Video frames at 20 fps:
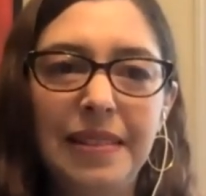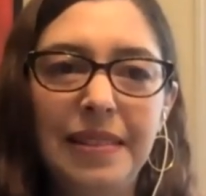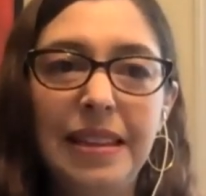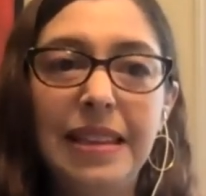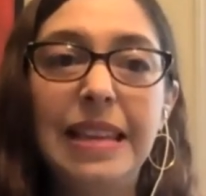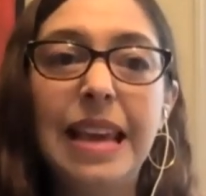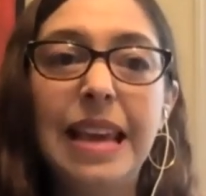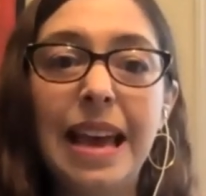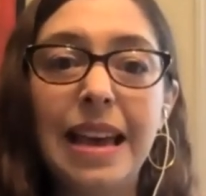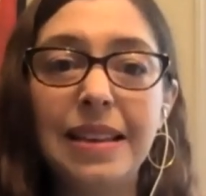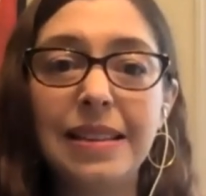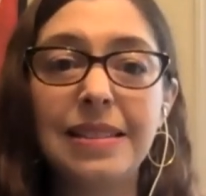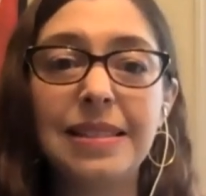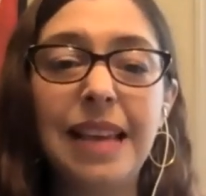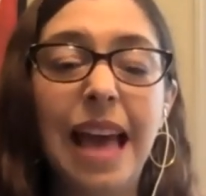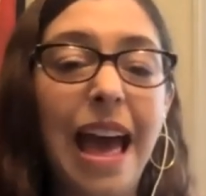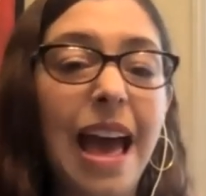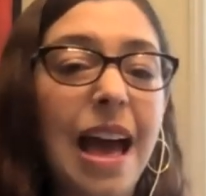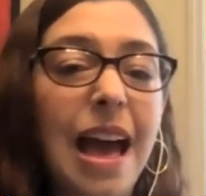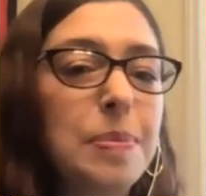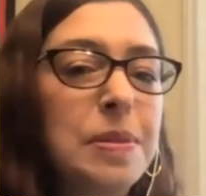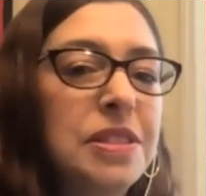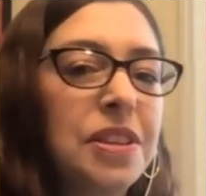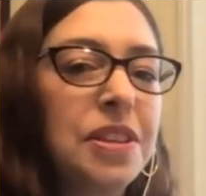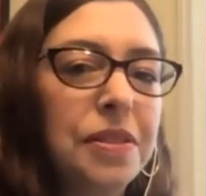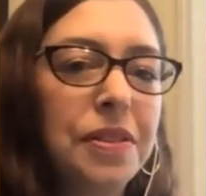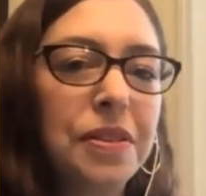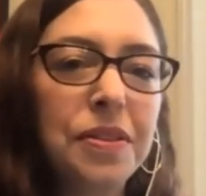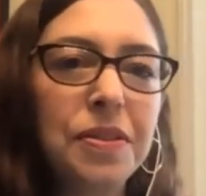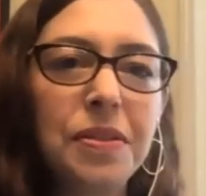Yes,
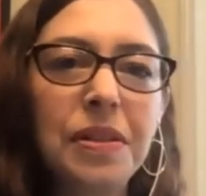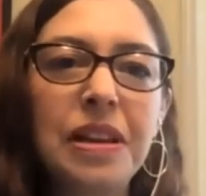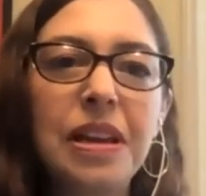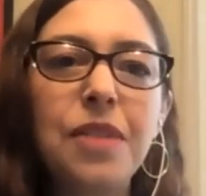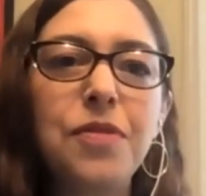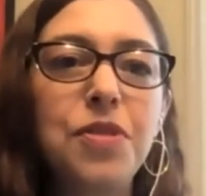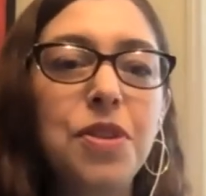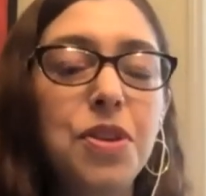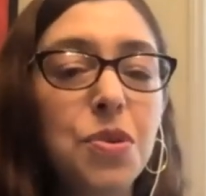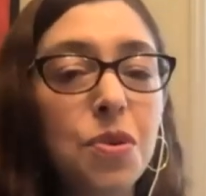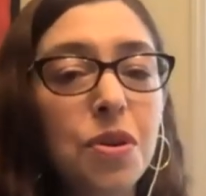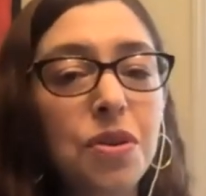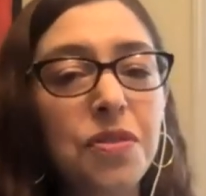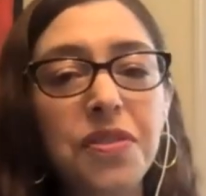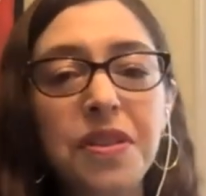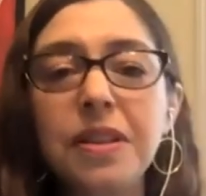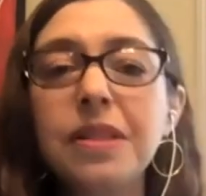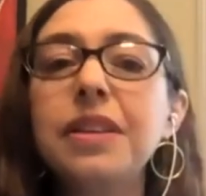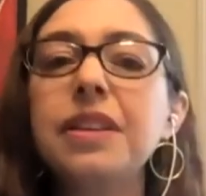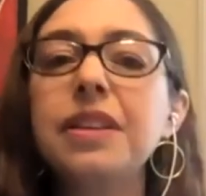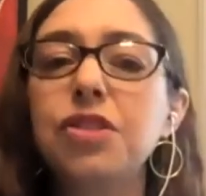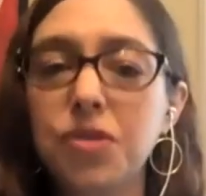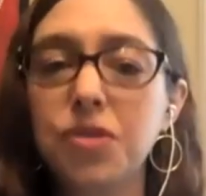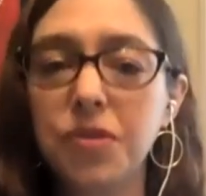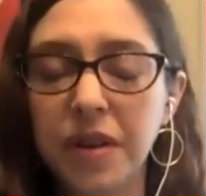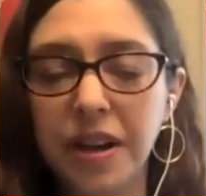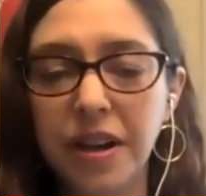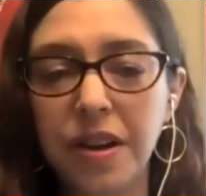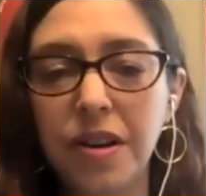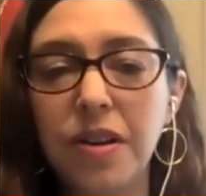absolutely. If you are feeling
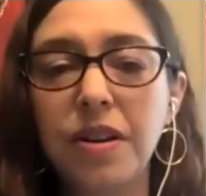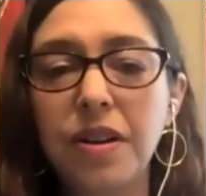triggered